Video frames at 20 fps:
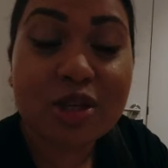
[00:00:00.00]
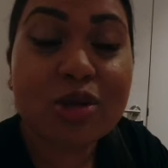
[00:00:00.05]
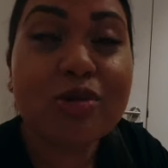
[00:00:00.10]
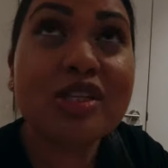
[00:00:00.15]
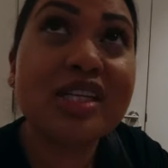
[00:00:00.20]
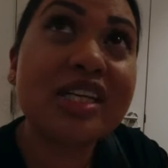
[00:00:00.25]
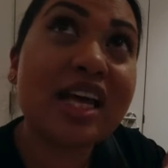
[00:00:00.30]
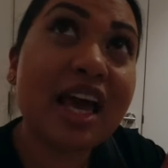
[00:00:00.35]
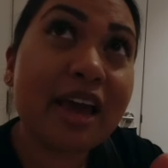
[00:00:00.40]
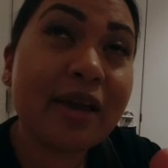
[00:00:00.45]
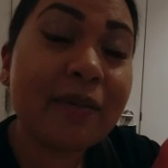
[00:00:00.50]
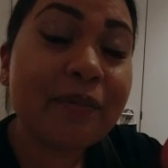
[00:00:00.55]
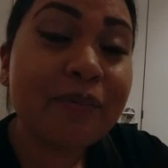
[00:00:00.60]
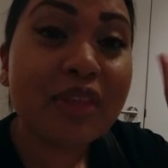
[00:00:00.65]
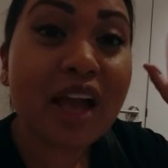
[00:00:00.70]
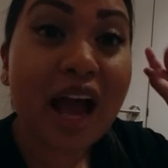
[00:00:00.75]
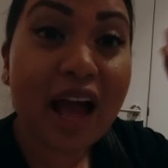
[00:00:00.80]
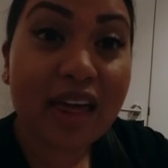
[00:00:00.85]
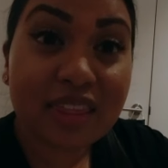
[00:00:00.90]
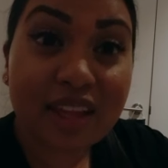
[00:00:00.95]

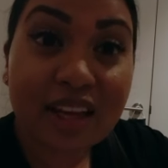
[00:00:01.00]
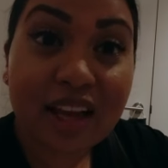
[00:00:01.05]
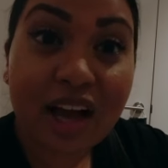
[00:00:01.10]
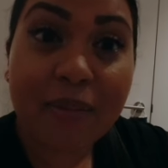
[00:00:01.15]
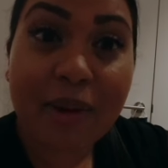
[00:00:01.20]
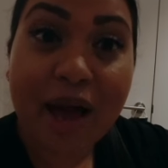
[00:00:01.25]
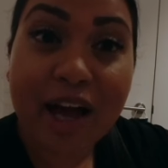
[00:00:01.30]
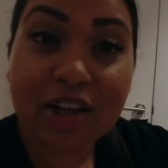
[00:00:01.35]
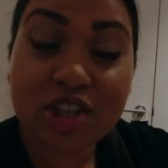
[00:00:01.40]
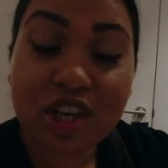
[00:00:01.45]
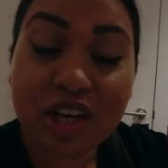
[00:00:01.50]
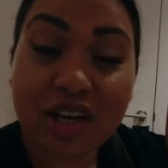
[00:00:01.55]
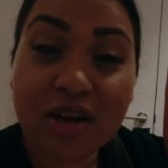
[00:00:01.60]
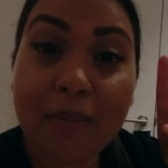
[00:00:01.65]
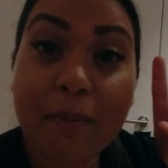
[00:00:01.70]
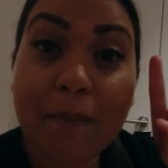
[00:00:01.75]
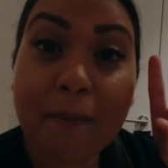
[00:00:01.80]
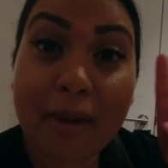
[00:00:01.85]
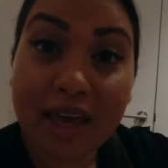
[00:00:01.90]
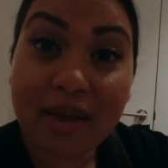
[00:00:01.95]
I think I'm actually going
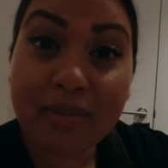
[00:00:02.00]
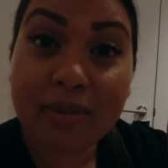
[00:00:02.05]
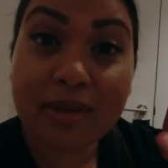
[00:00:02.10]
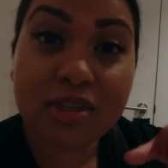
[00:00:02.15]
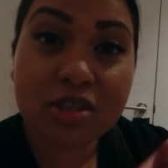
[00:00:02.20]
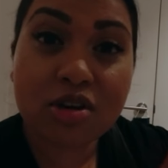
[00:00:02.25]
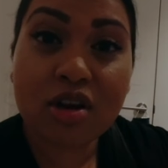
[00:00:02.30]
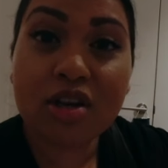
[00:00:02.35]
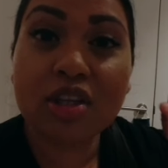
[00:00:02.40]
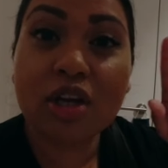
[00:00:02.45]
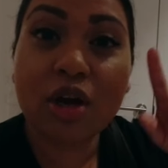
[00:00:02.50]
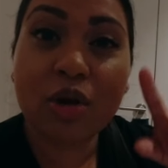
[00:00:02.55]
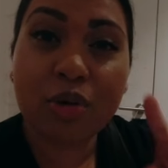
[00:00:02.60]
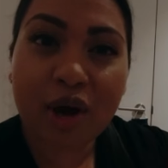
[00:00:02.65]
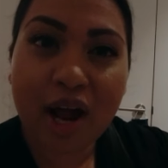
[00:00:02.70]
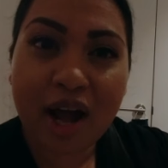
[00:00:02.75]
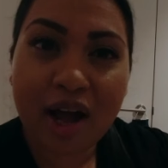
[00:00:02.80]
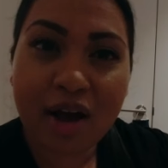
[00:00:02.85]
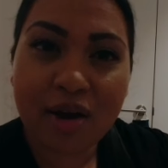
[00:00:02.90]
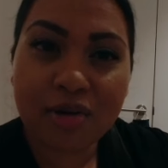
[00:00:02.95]
to maybe start The
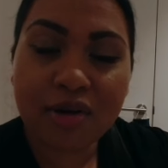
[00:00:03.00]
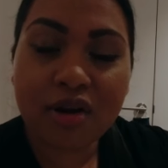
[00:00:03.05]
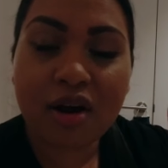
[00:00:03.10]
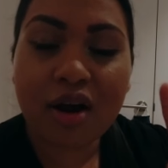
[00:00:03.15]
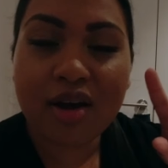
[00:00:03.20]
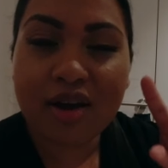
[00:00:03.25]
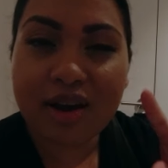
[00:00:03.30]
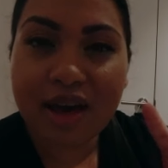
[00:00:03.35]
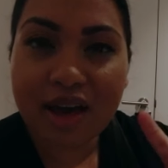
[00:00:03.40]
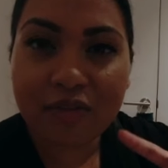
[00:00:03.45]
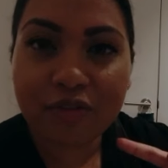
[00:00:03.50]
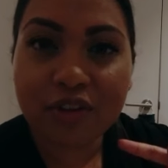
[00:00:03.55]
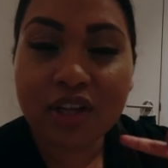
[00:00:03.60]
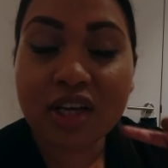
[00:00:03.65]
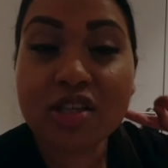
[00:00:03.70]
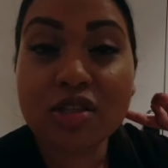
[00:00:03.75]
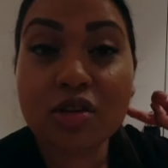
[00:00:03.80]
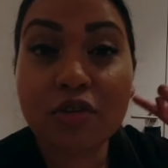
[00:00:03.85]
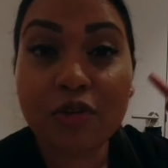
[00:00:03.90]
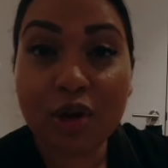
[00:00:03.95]
Crown on
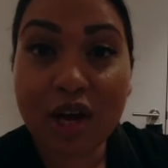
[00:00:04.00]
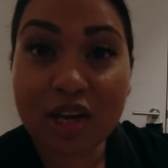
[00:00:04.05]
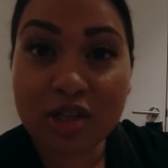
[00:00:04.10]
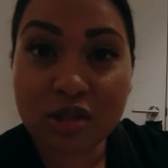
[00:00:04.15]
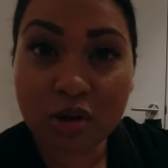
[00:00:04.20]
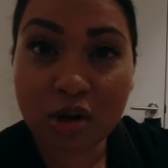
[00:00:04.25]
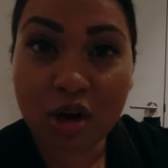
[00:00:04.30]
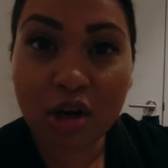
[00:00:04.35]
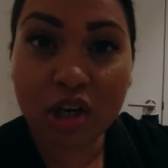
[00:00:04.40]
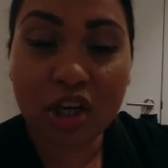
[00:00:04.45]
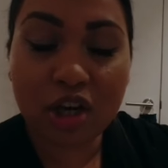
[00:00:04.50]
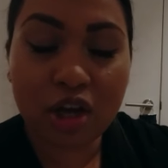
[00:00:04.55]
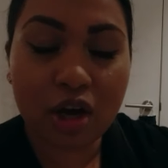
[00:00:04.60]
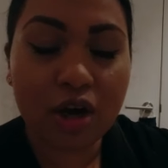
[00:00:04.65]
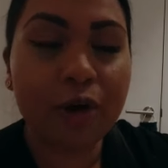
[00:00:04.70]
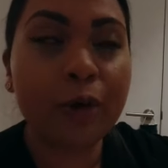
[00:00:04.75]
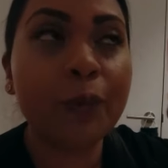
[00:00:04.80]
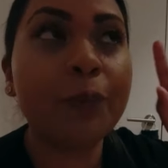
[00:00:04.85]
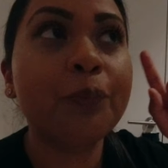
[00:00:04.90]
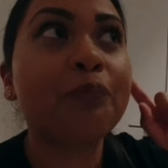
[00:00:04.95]
Netflix. So if you guys don't already
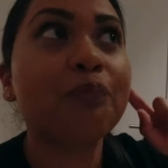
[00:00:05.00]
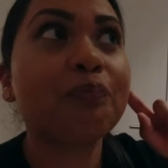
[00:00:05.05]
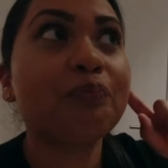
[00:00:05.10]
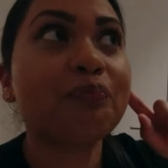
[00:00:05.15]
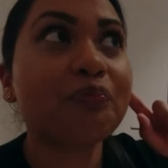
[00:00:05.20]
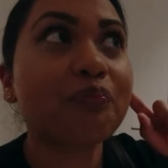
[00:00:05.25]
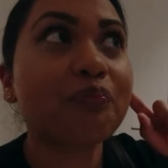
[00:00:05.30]
know,